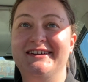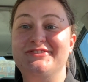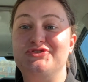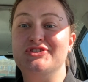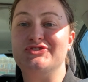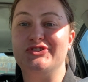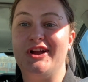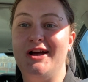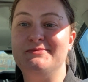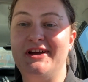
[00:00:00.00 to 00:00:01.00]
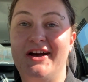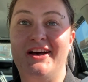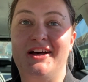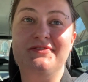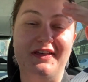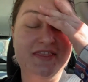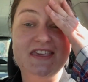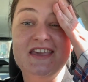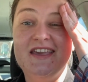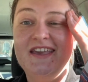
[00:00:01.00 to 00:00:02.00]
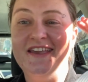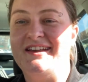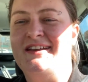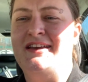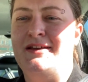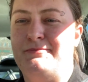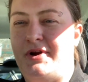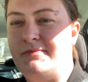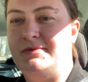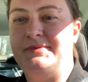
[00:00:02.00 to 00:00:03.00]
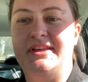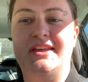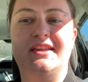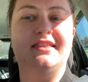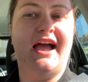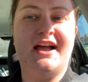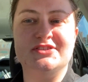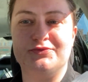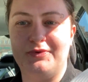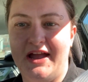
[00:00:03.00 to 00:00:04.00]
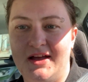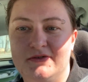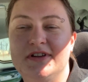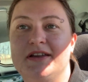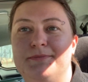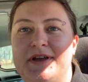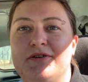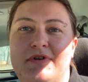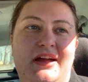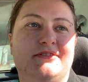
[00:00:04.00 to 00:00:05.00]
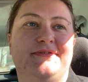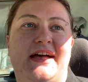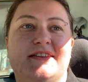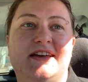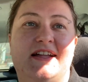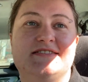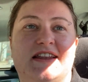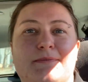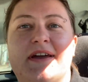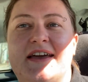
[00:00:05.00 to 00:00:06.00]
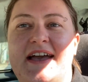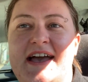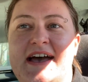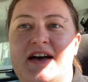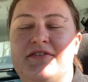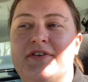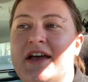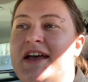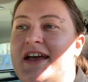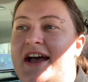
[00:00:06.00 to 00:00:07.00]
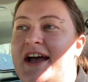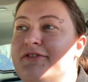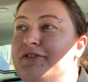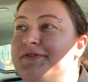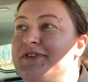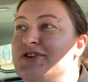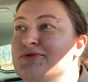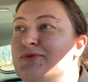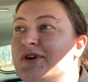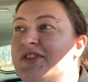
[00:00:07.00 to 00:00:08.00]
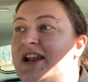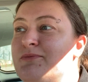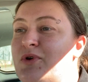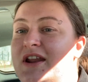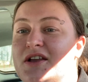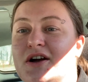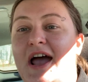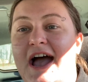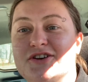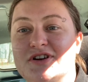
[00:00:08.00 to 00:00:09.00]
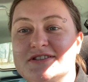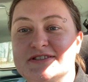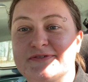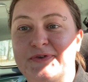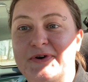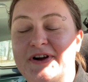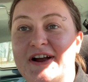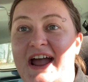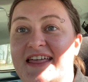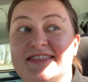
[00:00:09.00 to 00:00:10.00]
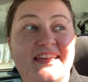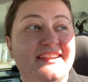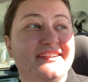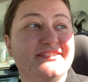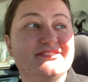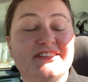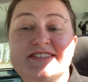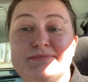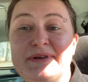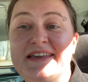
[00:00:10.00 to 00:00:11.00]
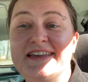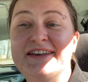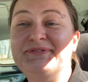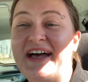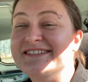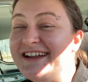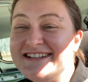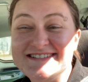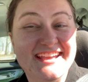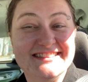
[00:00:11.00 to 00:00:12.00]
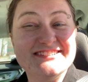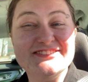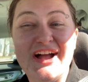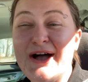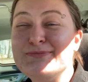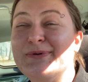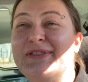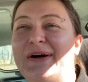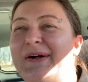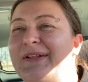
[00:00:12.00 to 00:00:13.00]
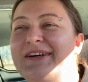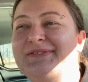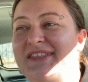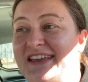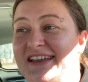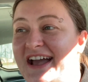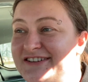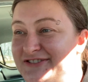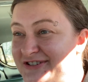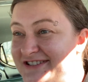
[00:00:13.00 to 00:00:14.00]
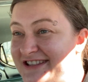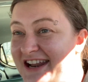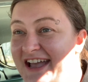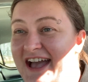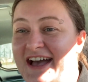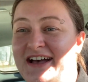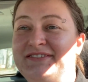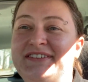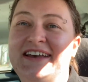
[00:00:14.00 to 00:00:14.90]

Just dropped off the probably last round, like big round of Valentines that I'm gonna have. I have a few more that I'm waiting on addresses for, and then it'll just be Valentine's Day at the shop with all of the extras that I have,